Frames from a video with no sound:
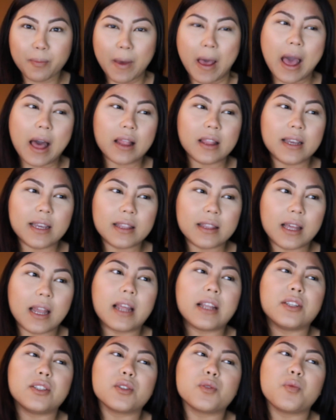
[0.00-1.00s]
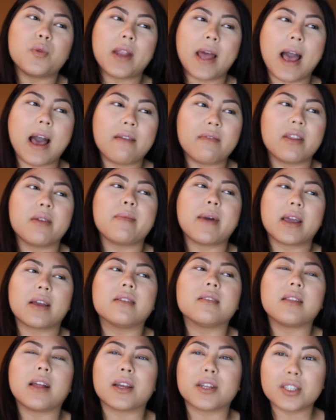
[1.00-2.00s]
palette that I just want to have it in my
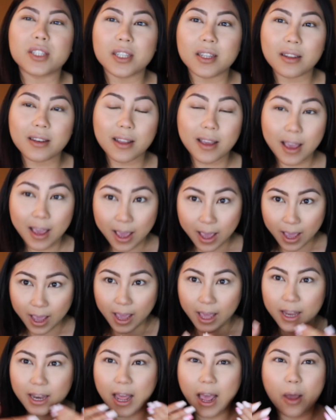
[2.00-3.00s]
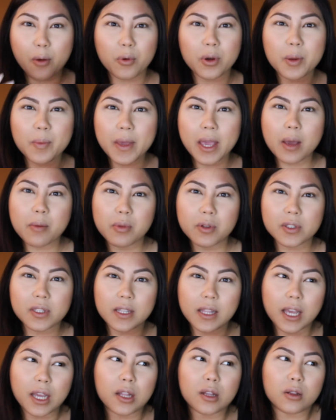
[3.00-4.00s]
collection, and I want to be able to
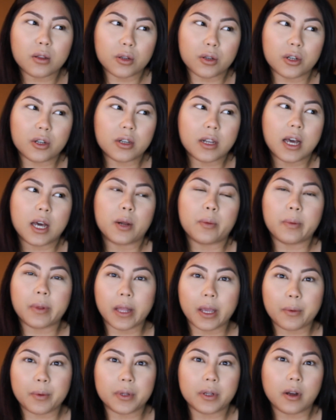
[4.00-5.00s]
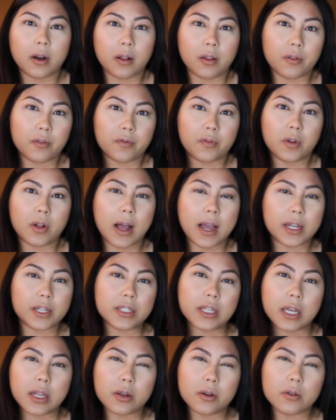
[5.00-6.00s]
like learn how to play with colorful
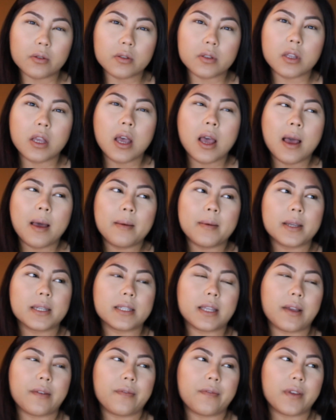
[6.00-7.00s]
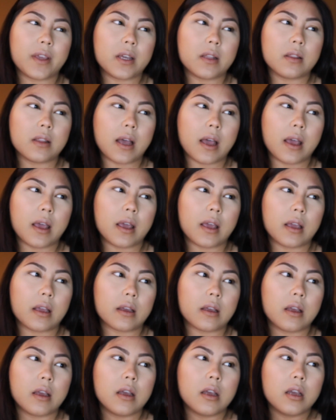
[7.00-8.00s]
eyeshadows, because I feel like